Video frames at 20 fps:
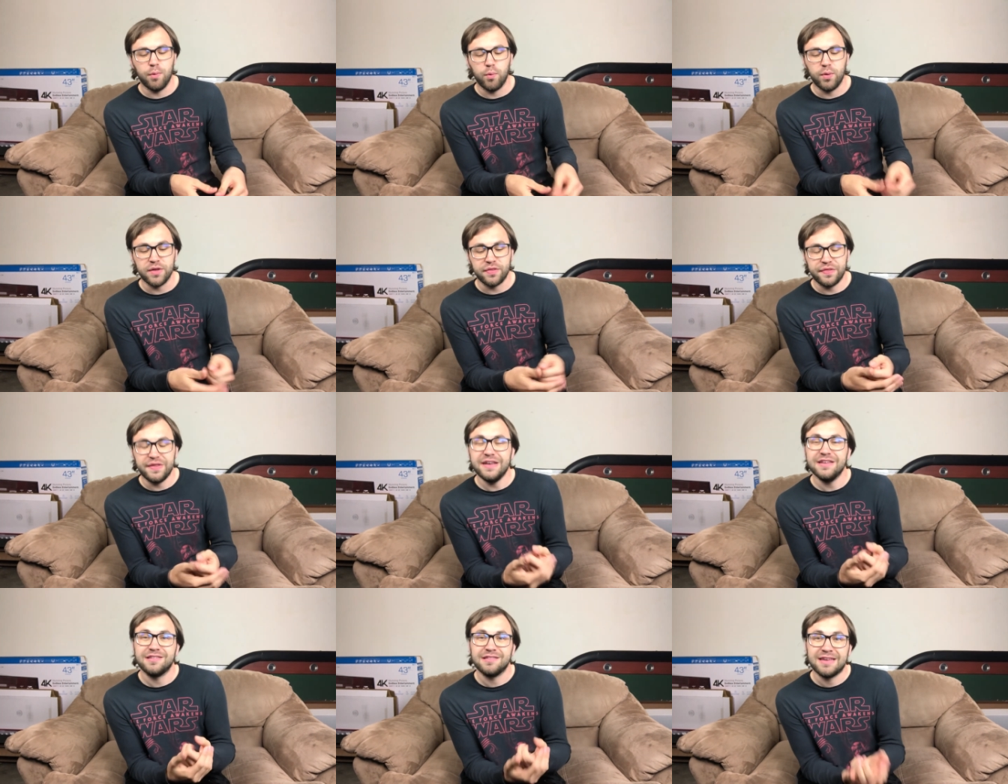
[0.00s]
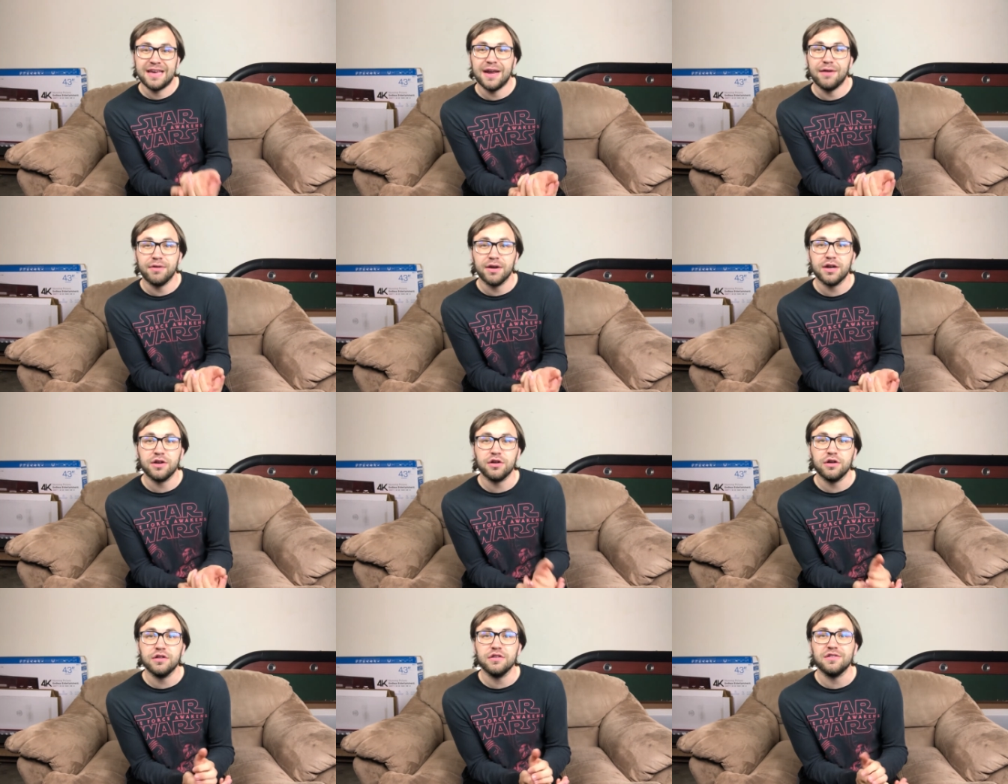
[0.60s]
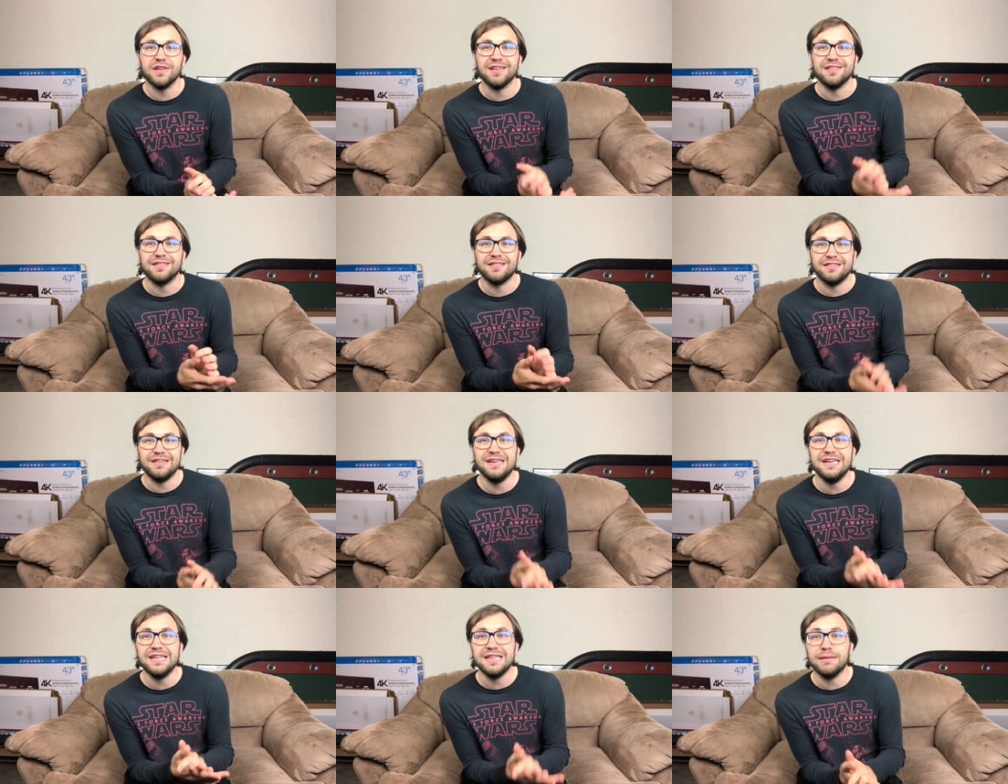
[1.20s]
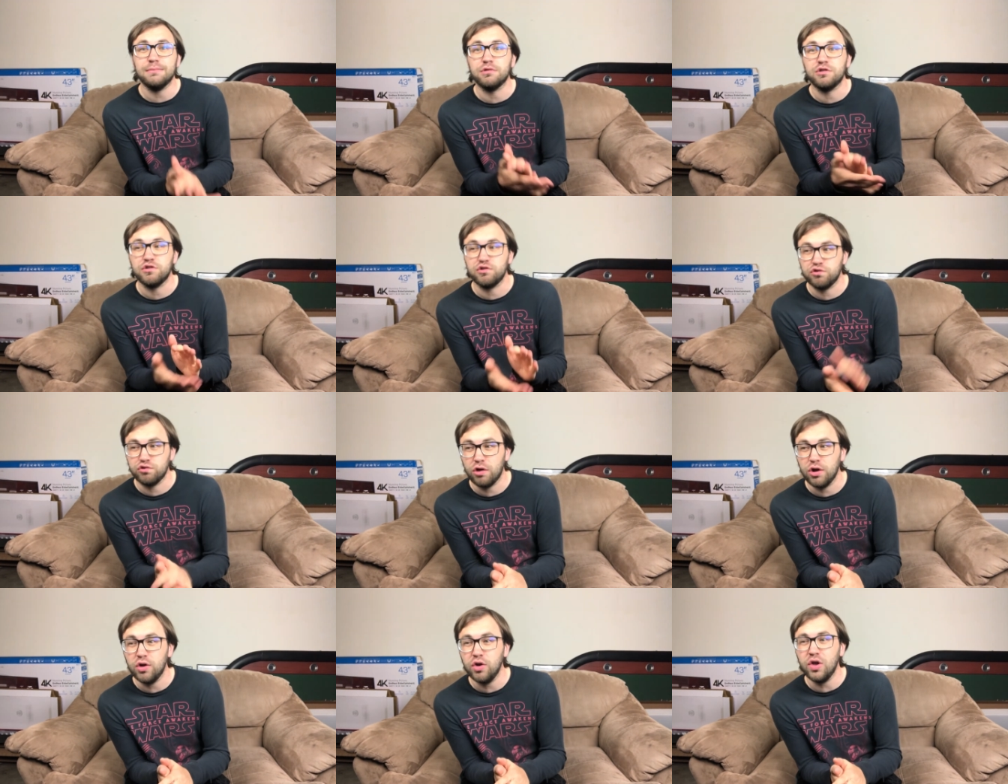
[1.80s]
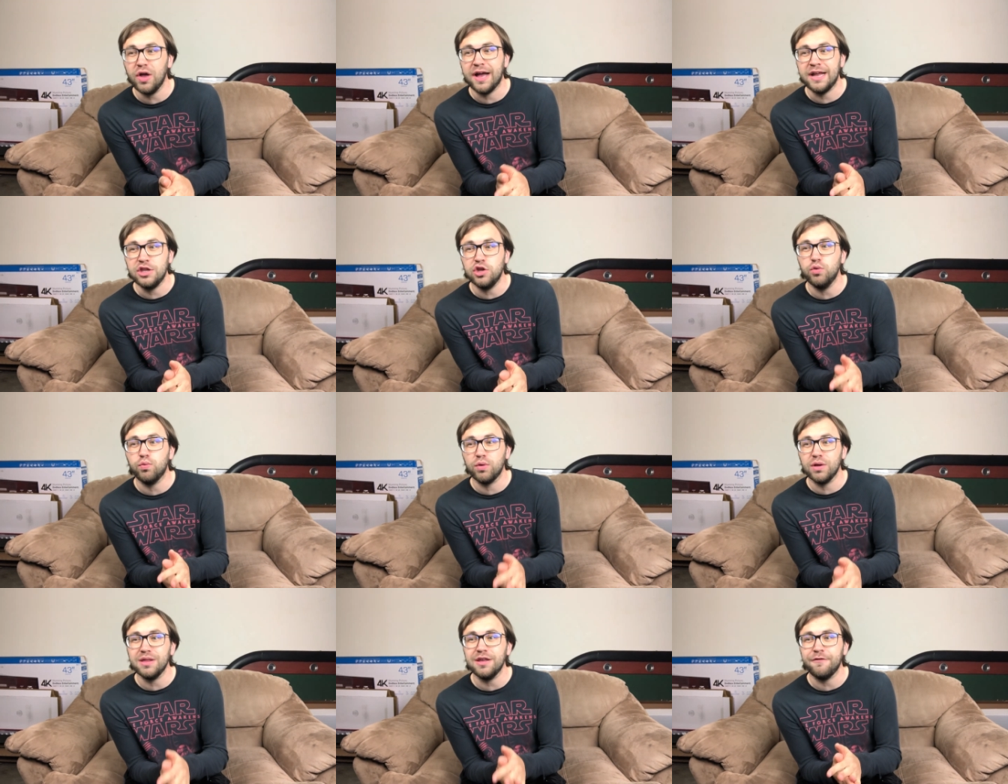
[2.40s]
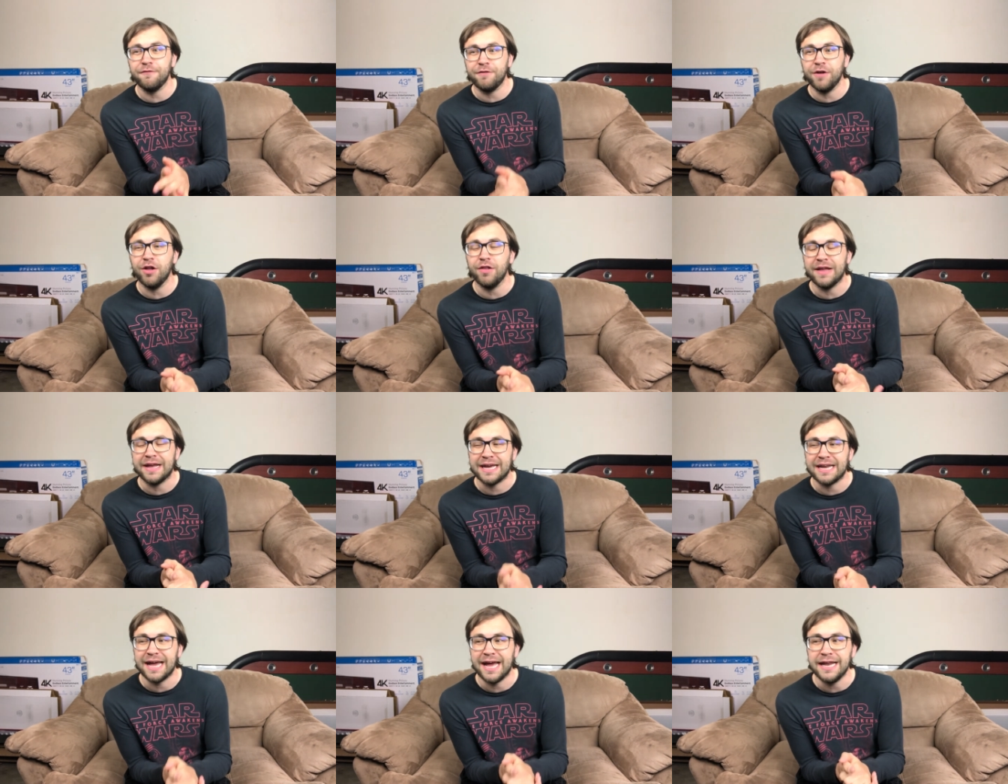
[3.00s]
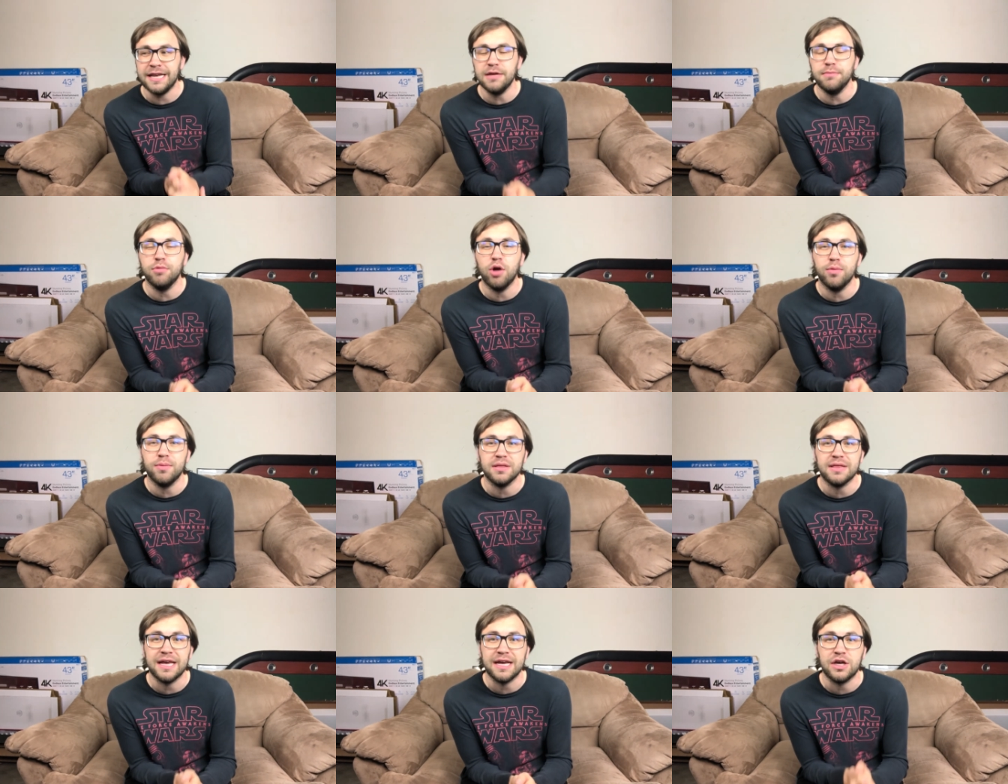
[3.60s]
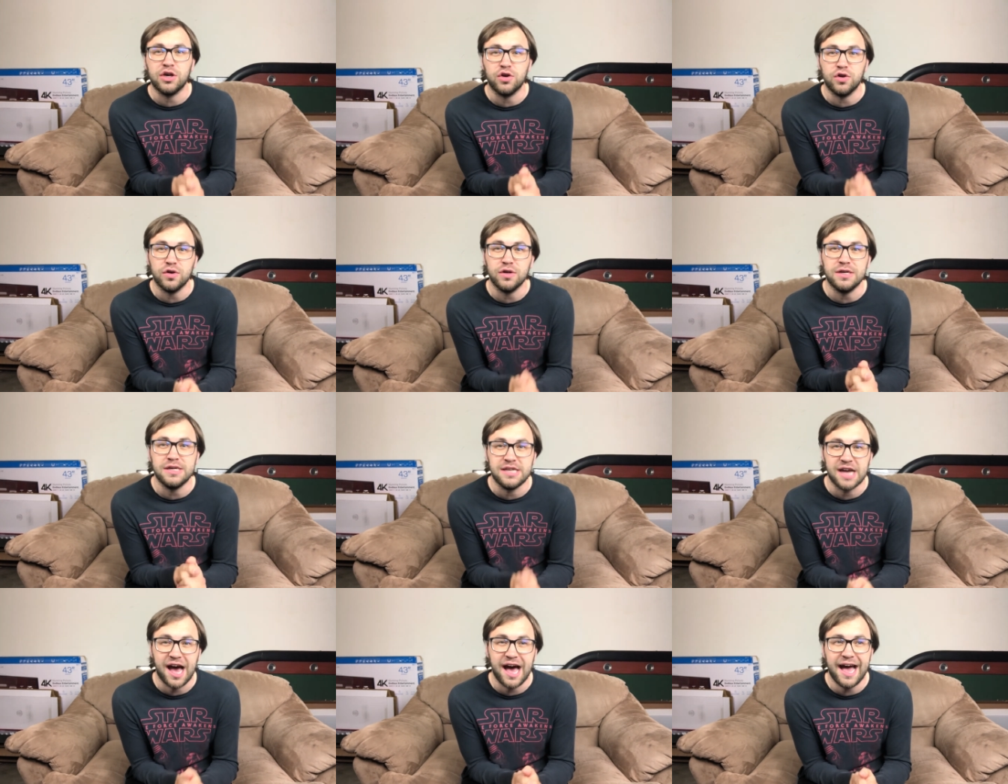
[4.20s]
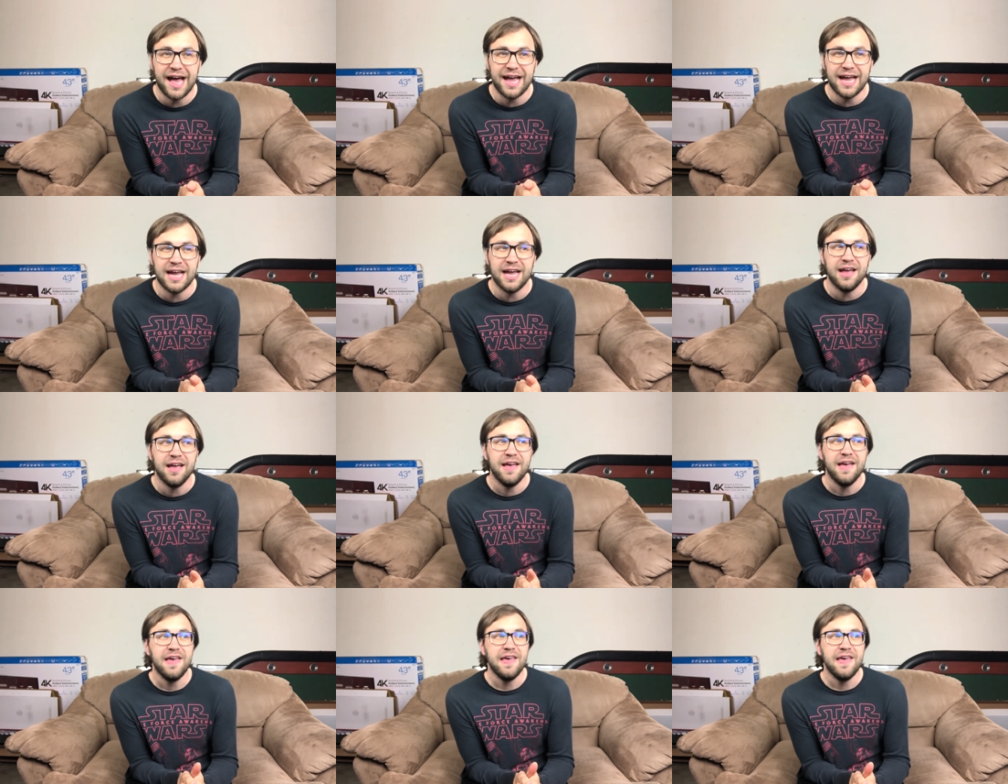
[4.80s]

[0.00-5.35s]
with these characters and seeing them struggle, and you really felt like at any moment they could die.